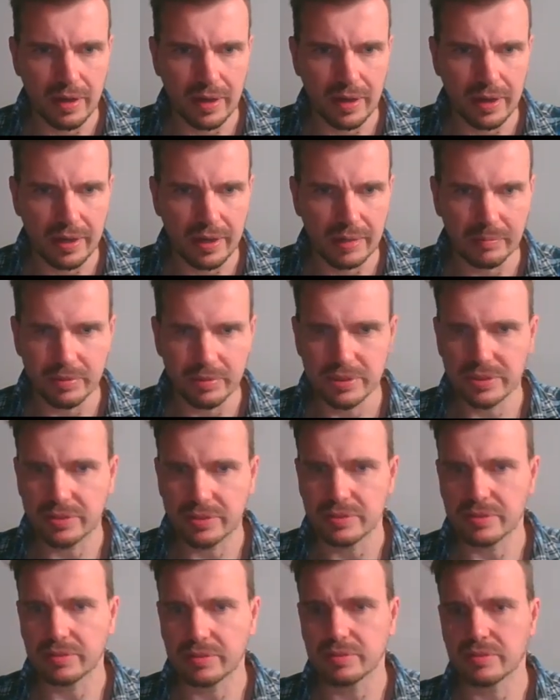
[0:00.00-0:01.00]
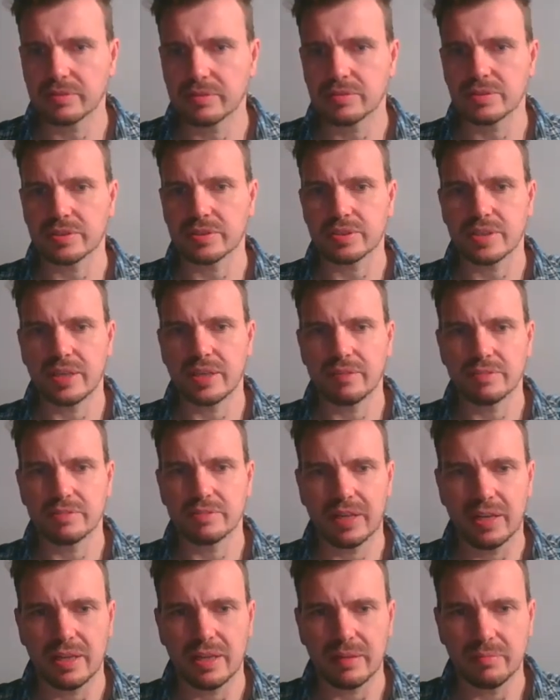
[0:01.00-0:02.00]
And I'm just to save
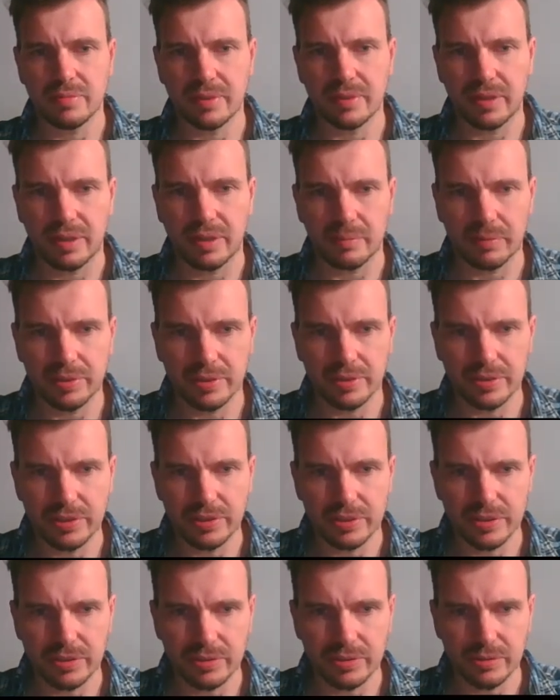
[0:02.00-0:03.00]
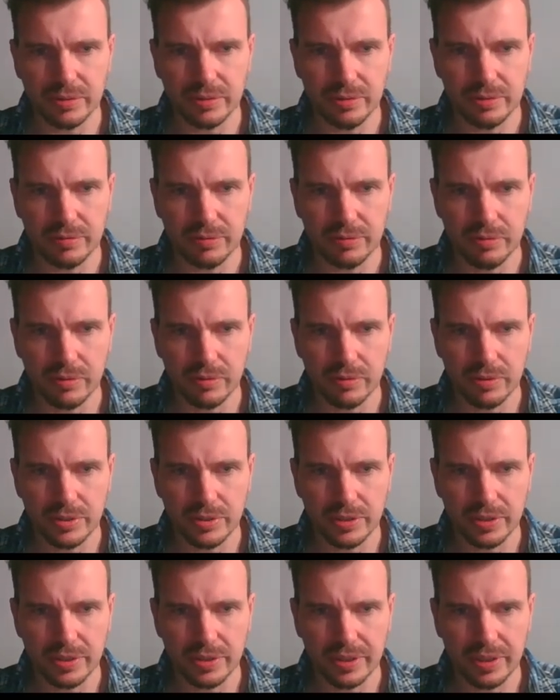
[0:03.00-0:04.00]
time, I'm going to just do the fours
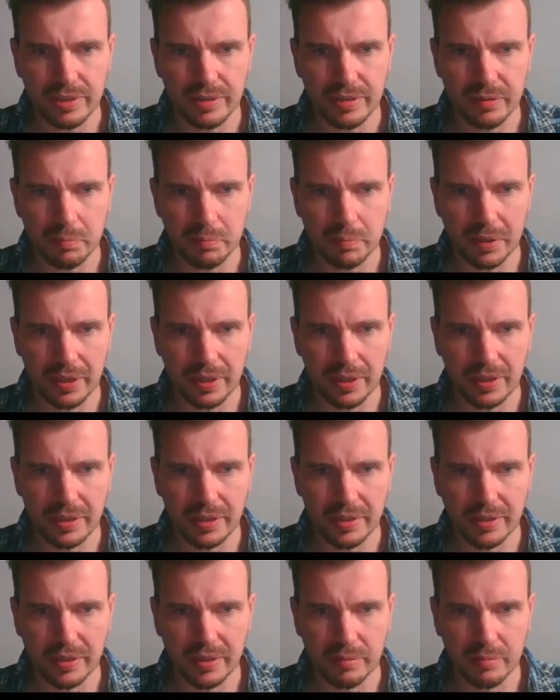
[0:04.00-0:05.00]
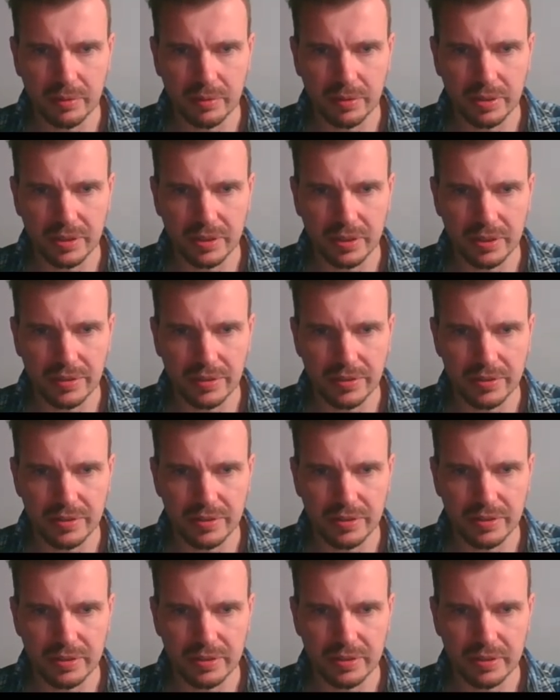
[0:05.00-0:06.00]
in here in pink and then put the
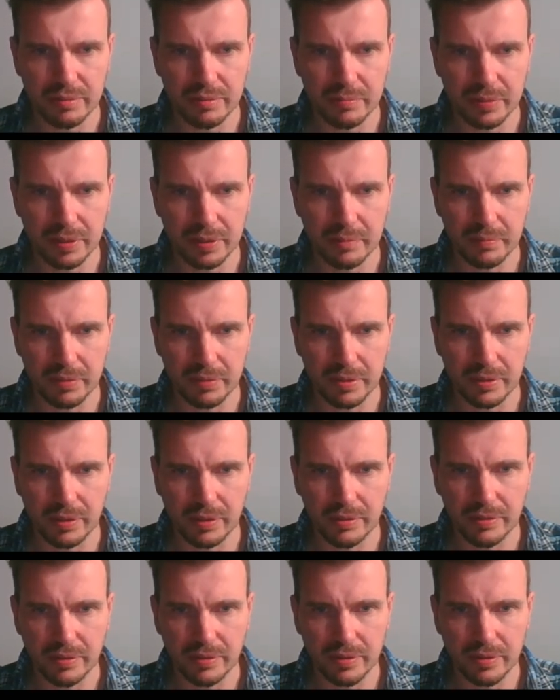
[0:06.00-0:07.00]
answers in pink below.